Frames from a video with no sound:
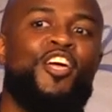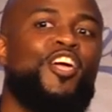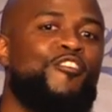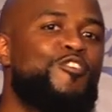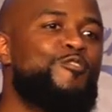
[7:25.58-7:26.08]

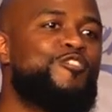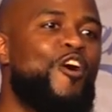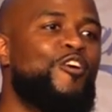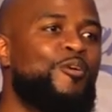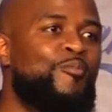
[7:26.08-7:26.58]
If you
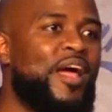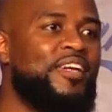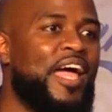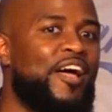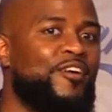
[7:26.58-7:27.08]
saw them right
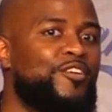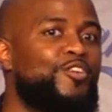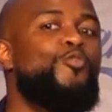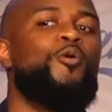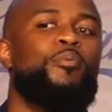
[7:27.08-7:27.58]
now,
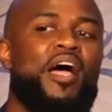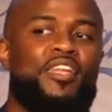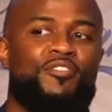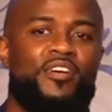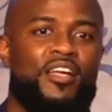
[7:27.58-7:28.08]
you would
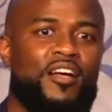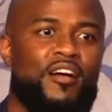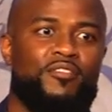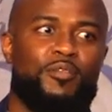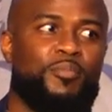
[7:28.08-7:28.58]
probably feel
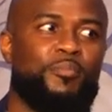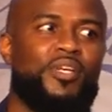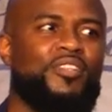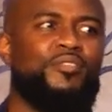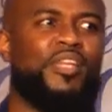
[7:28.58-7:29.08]
uncomfortable
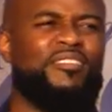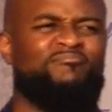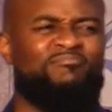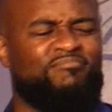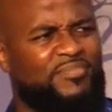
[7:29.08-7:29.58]
because you're
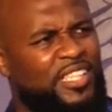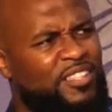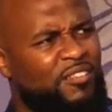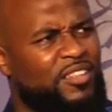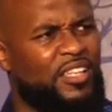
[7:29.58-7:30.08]
like, these
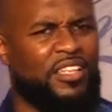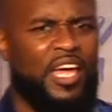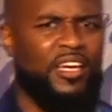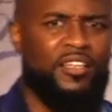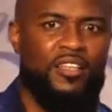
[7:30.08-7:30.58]
don't look
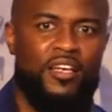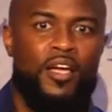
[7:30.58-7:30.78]
like,